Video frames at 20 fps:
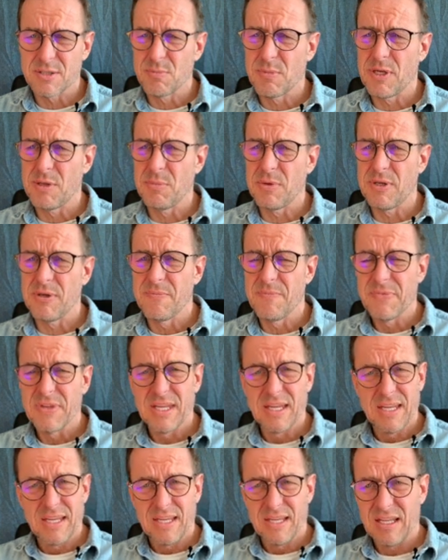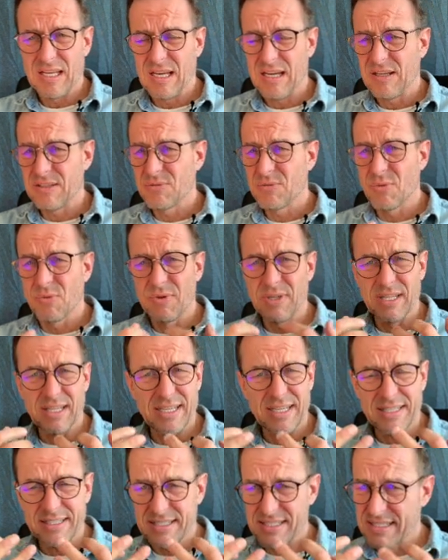maybe to really
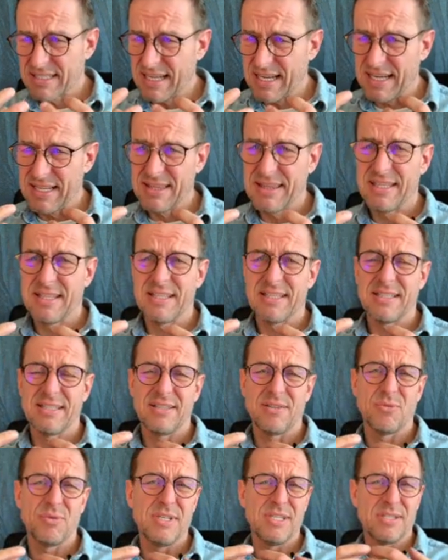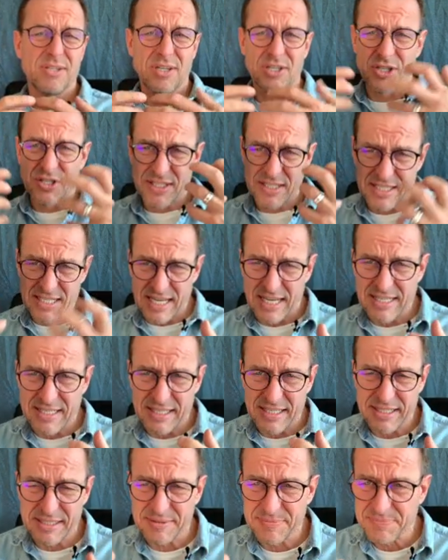understand the research
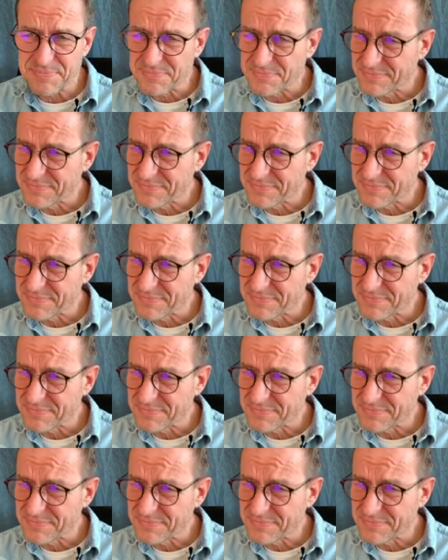setting,